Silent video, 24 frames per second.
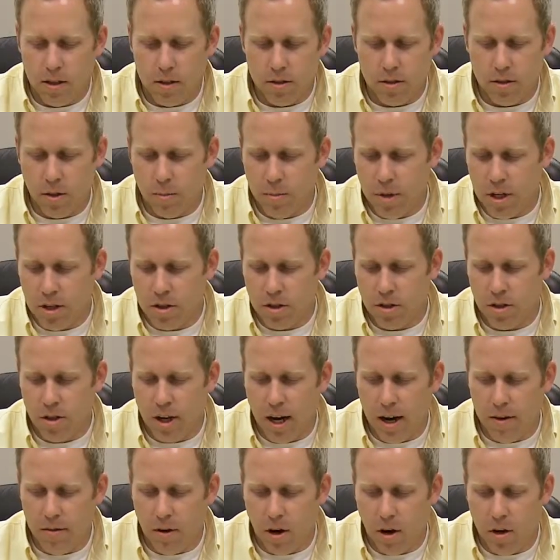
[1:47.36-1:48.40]
So make sure you
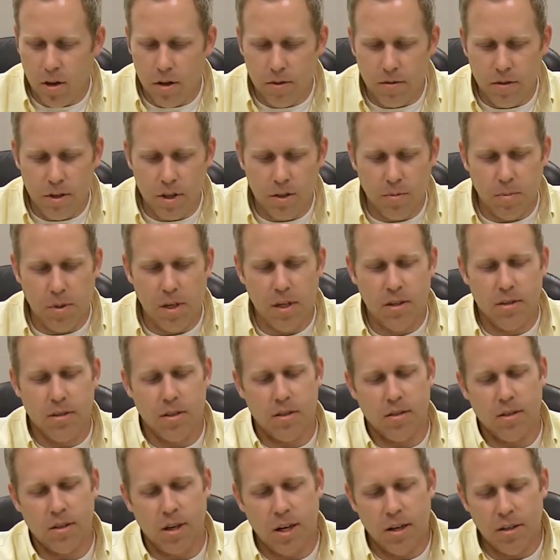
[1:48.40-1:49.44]
have all of these
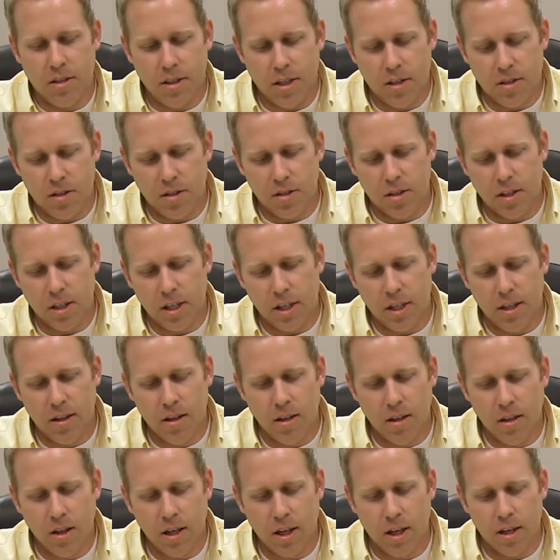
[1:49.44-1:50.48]
pieces. Additionally, in the
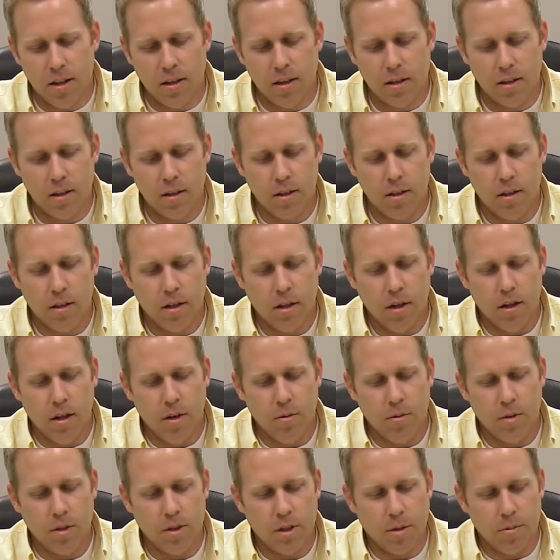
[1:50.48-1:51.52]
lid,
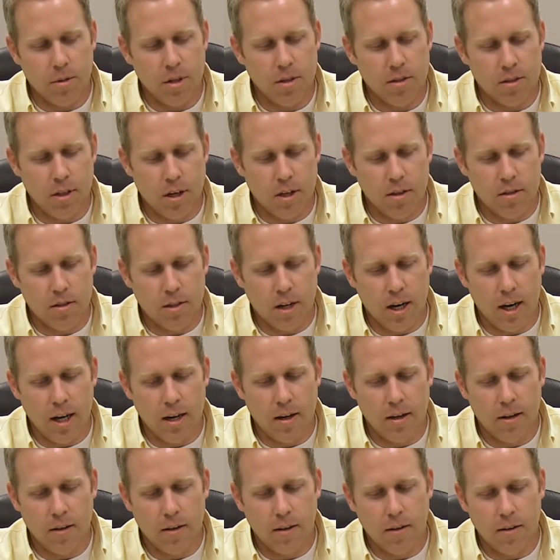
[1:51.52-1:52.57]
which I'm going to set
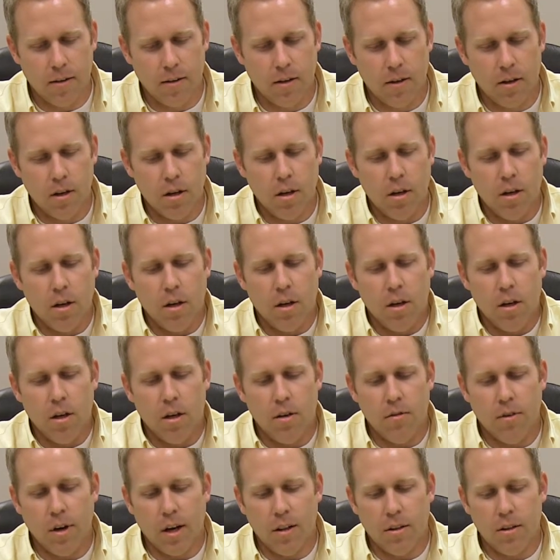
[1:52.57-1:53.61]
aside,
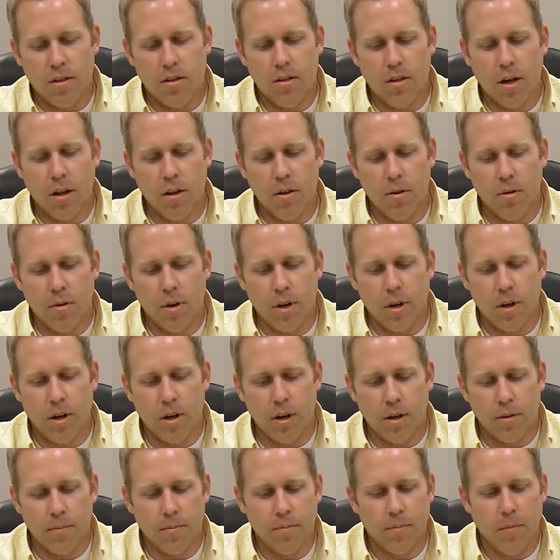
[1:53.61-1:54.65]
you've got the solenoid
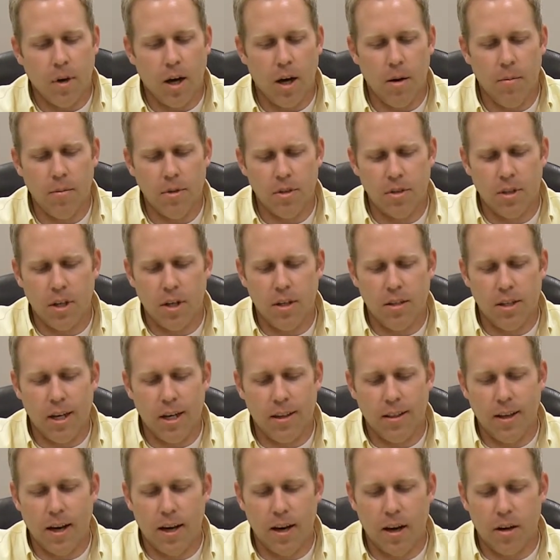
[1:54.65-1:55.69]
here. I'm just going to
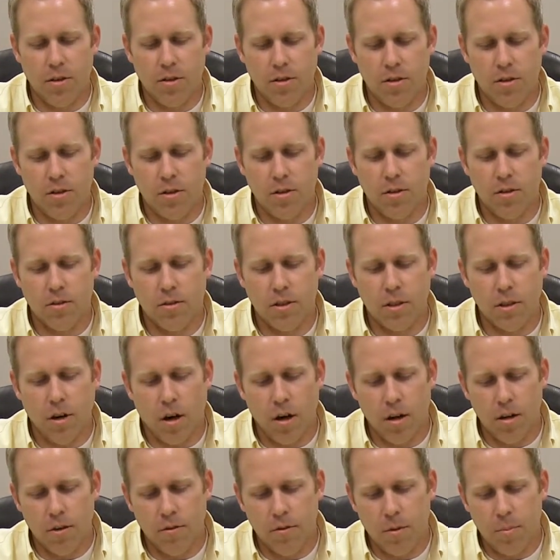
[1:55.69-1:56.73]
take that out just so you can see
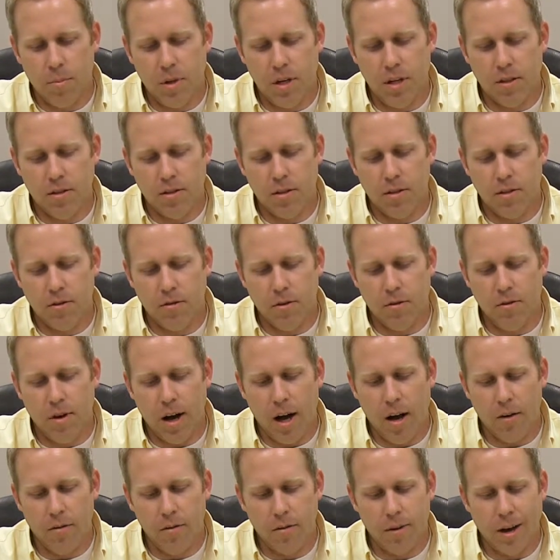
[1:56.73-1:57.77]
all of the pieces of a
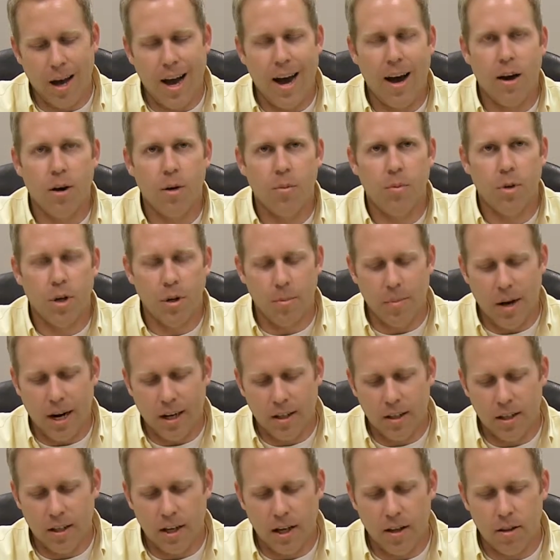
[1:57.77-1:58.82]
valve, how to put it back
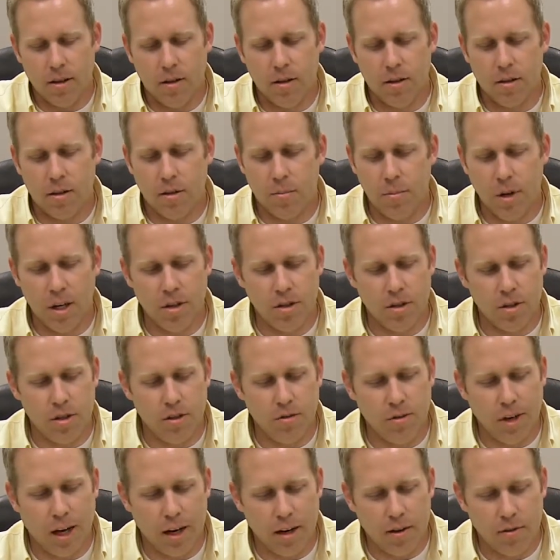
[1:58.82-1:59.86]
together to make sure
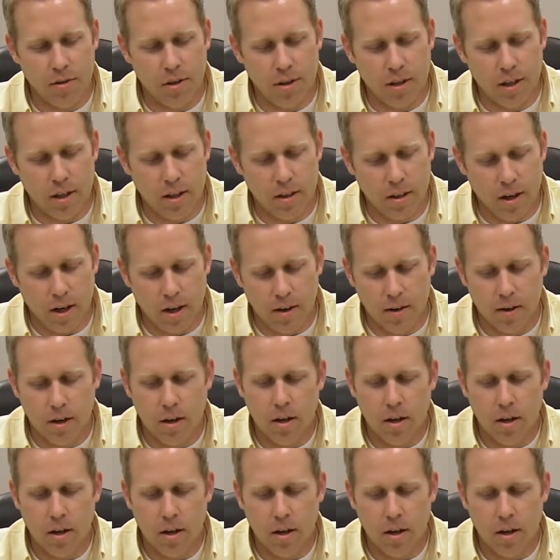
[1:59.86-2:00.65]
you've got everything in there.